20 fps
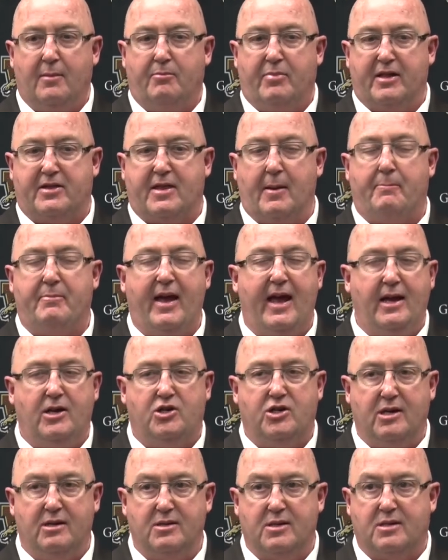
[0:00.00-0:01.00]
but the
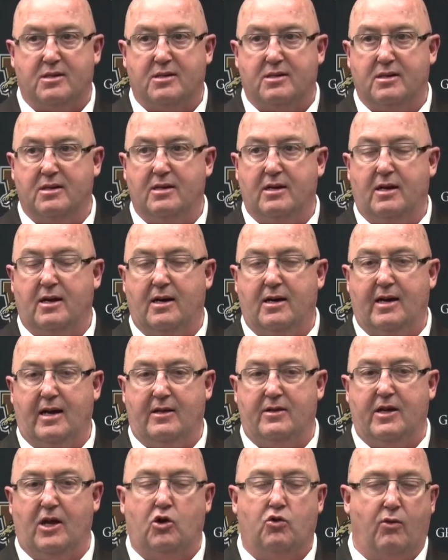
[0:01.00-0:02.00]
patience
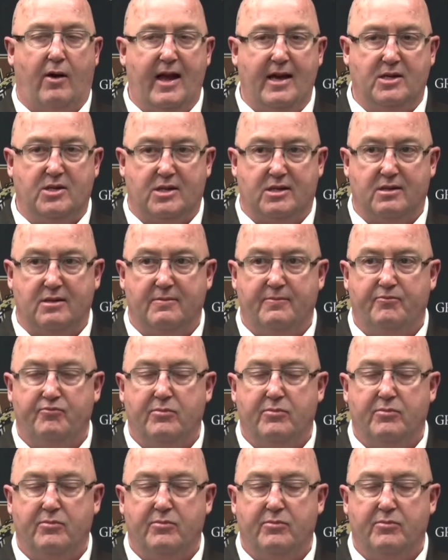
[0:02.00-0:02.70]
and the grace